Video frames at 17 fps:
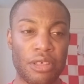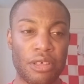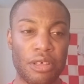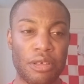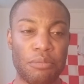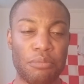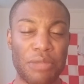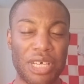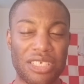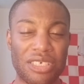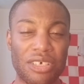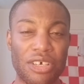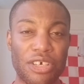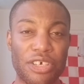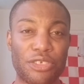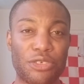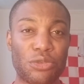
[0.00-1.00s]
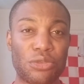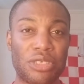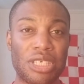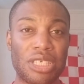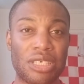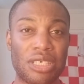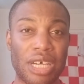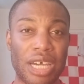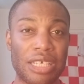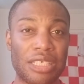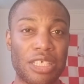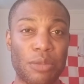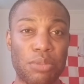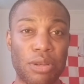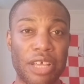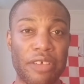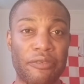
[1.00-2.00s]
Mesut Özil's desire
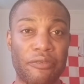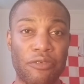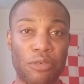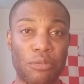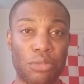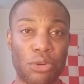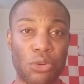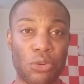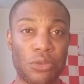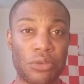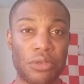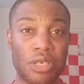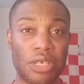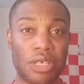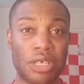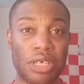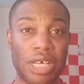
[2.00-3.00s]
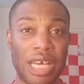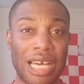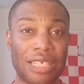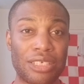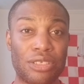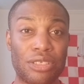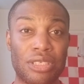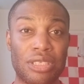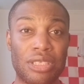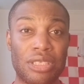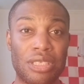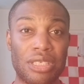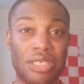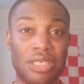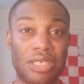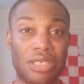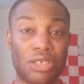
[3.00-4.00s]
to play football has
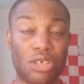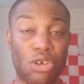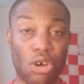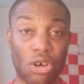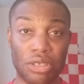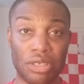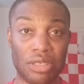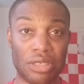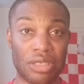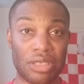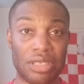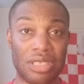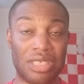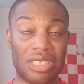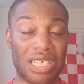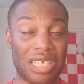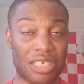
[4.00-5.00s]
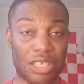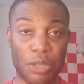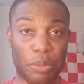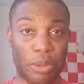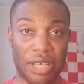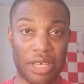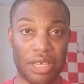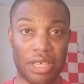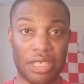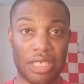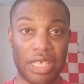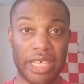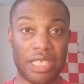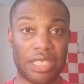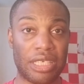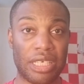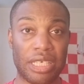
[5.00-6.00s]
gone, dissipated.
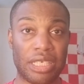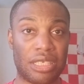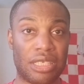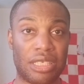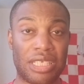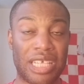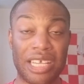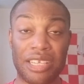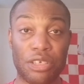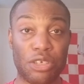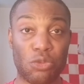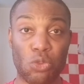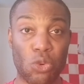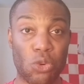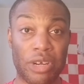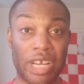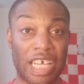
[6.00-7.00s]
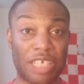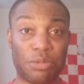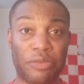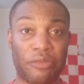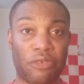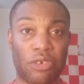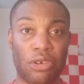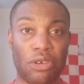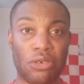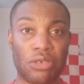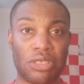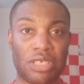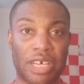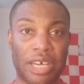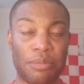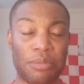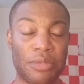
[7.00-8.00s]
It's dead in the water and has been for a long
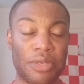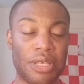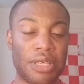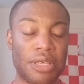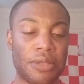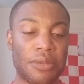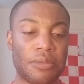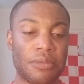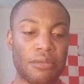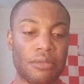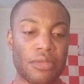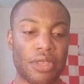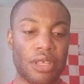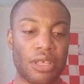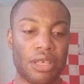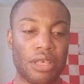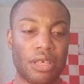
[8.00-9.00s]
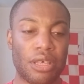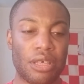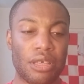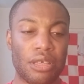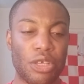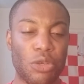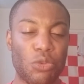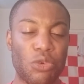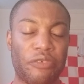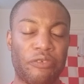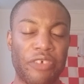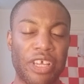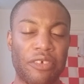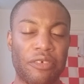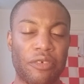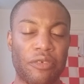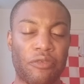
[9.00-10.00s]
time. You would
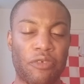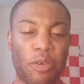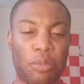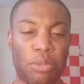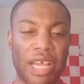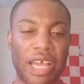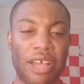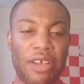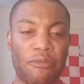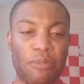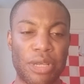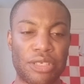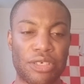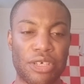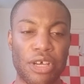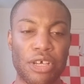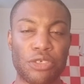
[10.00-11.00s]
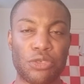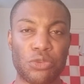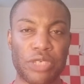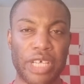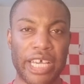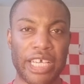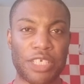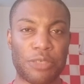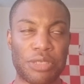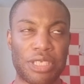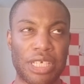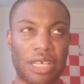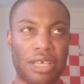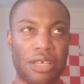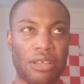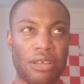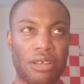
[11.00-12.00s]
think for a player of Mesut Özil's age,
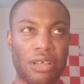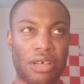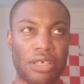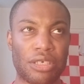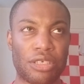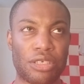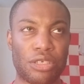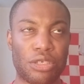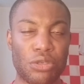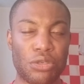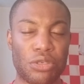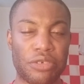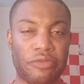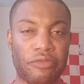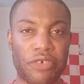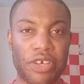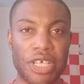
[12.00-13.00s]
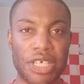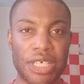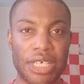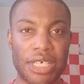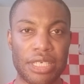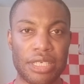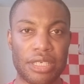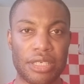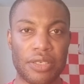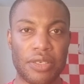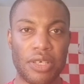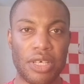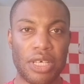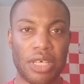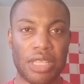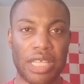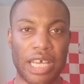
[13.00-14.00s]
particularly in the last 2 to 3 years,
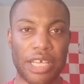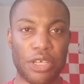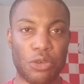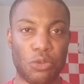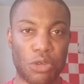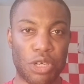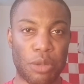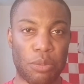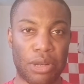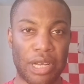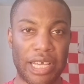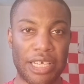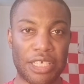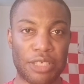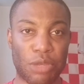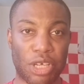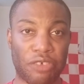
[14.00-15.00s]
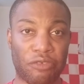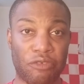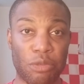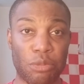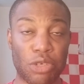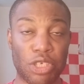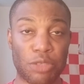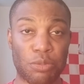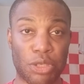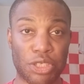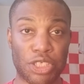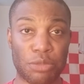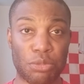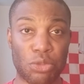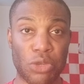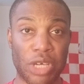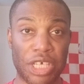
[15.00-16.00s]
that you'd want to play as much football as
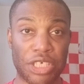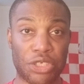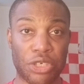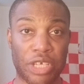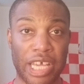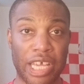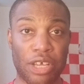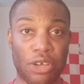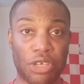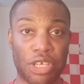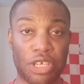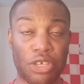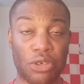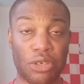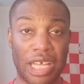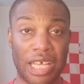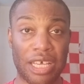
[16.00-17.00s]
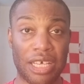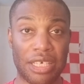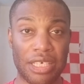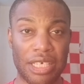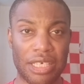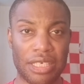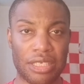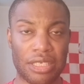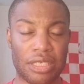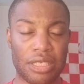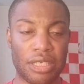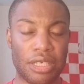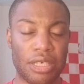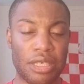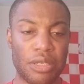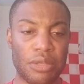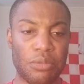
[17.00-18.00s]
possible as you're getting on in your later years.
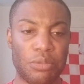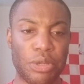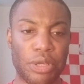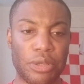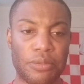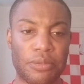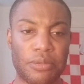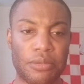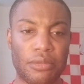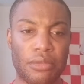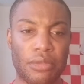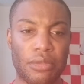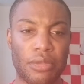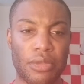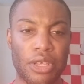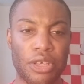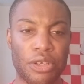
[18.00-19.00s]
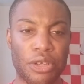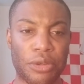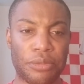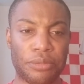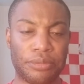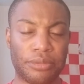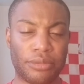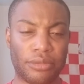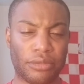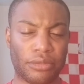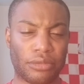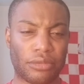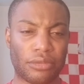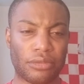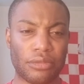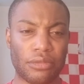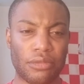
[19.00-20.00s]
But, you know...
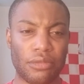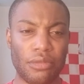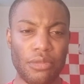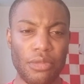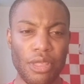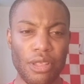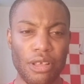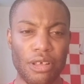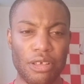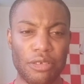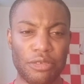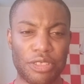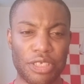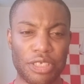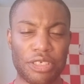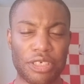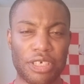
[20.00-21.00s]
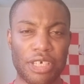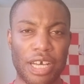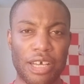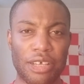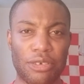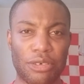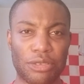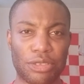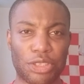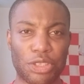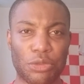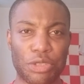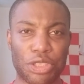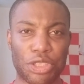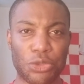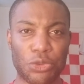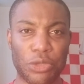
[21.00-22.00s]
Just to cut a long
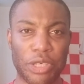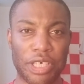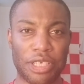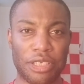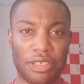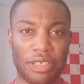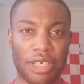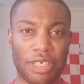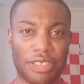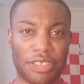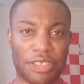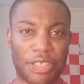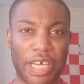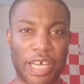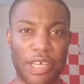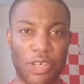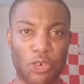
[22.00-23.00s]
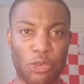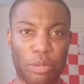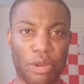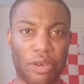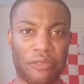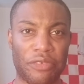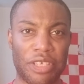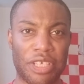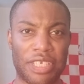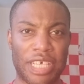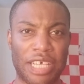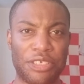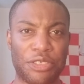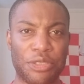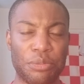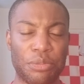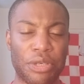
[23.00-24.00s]
story short and just going a little bit off on a
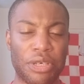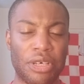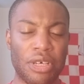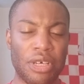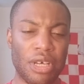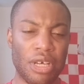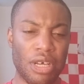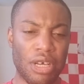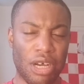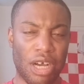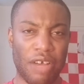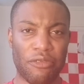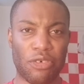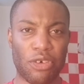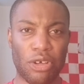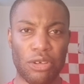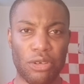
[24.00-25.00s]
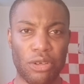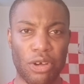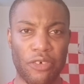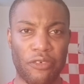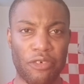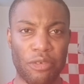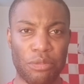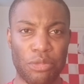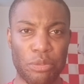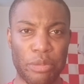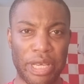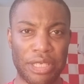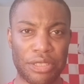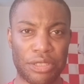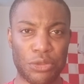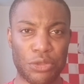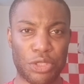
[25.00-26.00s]
tangent, but I've got a lot of football
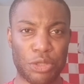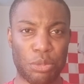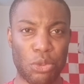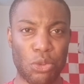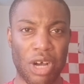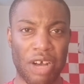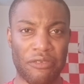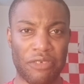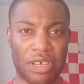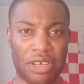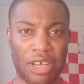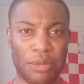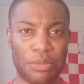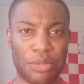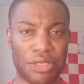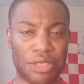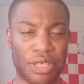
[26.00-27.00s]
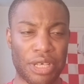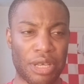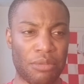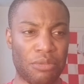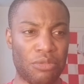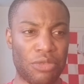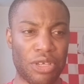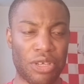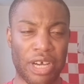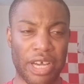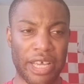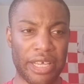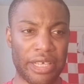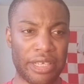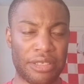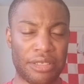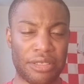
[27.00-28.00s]
mates who support other clubs, United,